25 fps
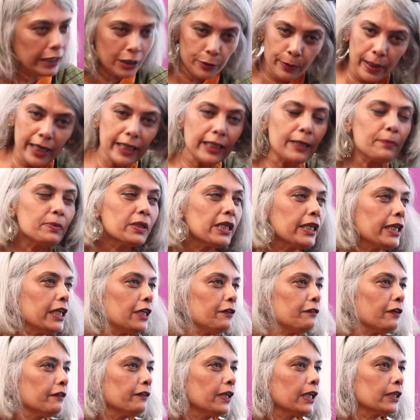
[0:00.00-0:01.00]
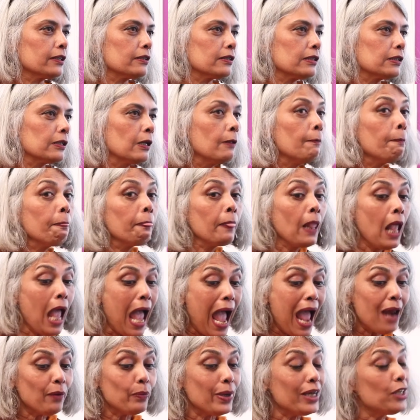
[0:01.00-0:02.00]
That's why I keep saying 85 actors.
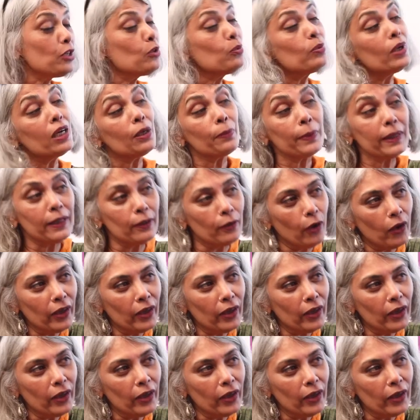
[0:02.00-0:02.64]
And when you work with